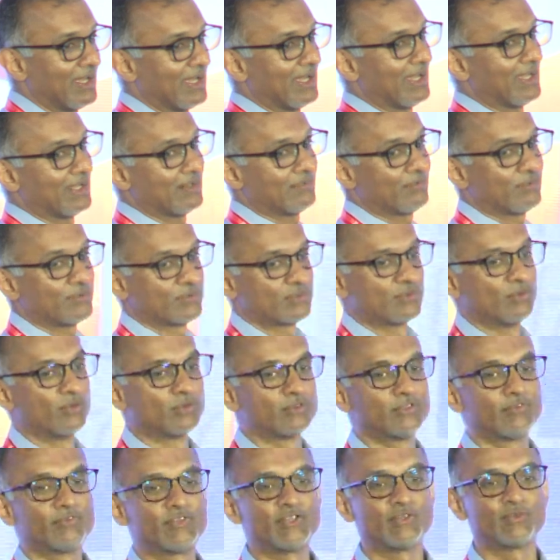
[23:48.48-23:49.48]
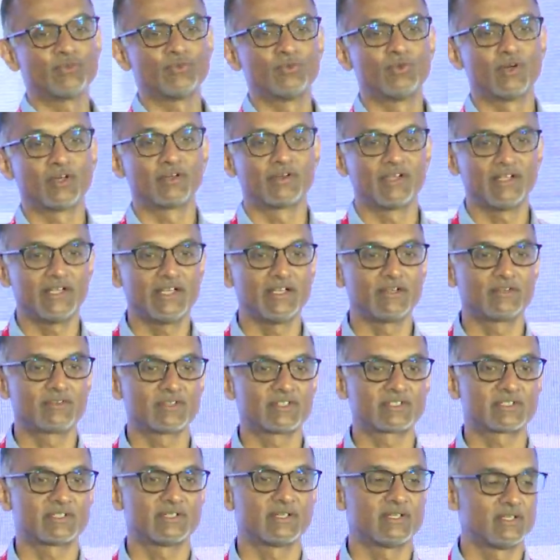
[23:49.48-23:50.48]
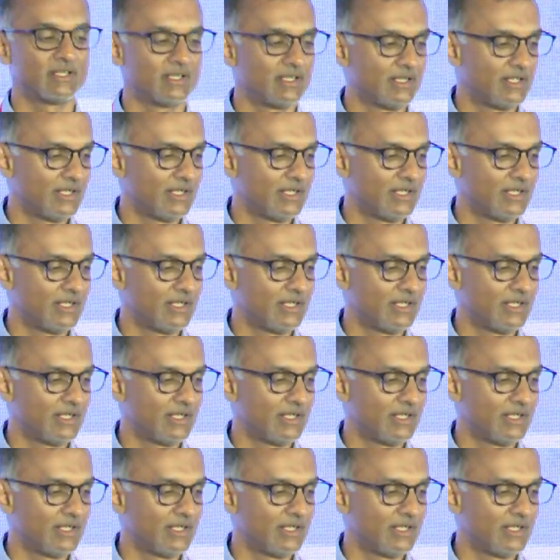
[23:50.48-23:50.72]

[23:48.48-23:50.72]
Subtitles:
And for those of you who are really interested,